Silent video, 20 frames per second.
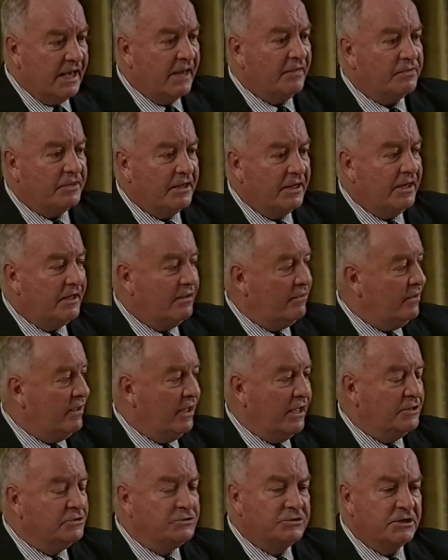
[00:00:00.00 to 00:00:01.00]
get the
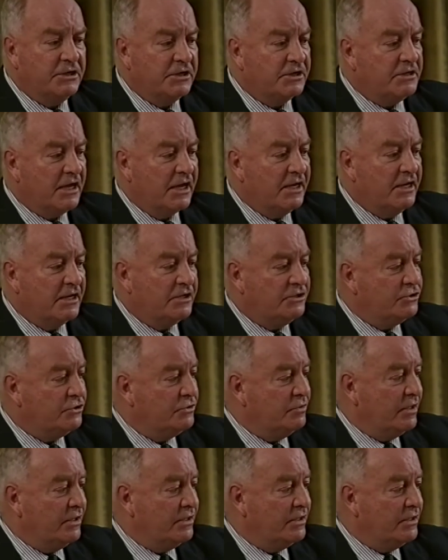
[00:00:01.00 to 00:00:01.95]
injured attended to,